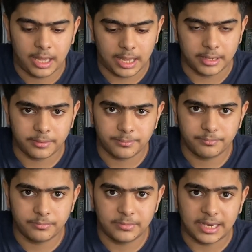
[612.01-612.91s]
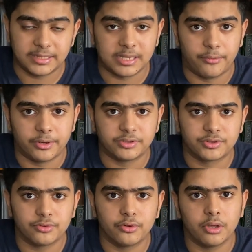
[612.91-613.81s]
And that is how
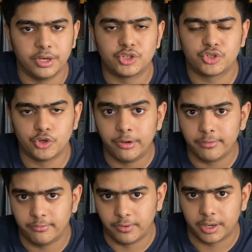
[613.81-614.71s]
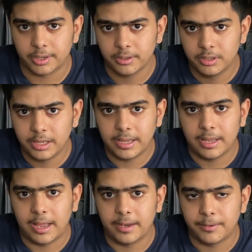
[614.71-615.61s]
it should work.
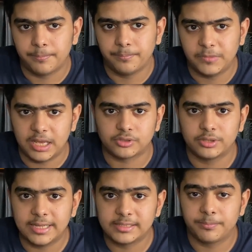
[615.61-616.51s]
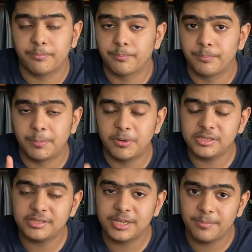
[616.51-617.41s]
And yeah, so that's it. But
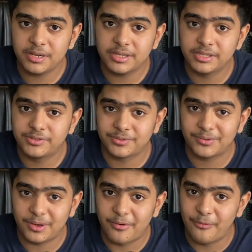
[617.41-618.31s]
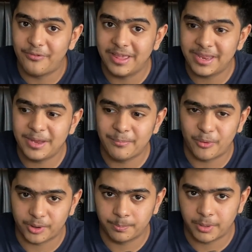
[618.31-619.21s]
personal statement is a very
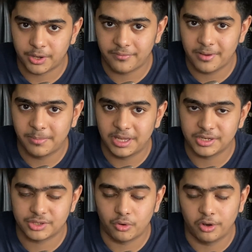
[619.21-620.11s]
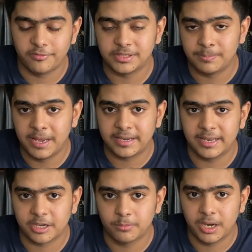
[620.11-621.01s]
important part of application. Always bear
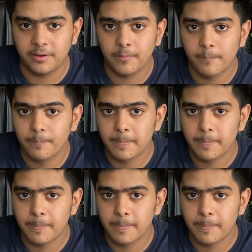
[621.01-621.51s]
that in mind.